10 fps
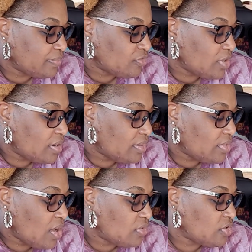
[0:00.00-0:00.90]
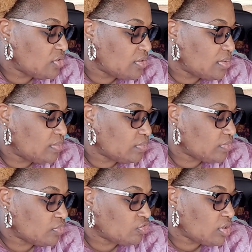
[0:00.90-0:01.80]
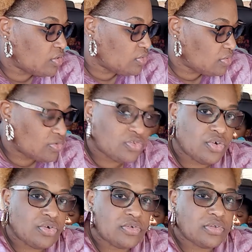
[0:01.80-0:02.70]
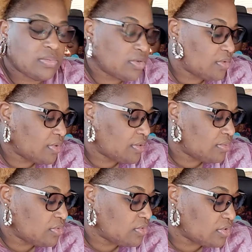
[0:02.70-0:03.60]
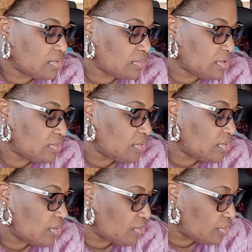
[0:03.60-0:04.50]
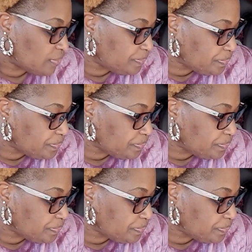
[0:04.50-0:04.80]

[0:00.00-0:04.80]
Trying to turn it some other way. Do something. I don't know what I'm doing.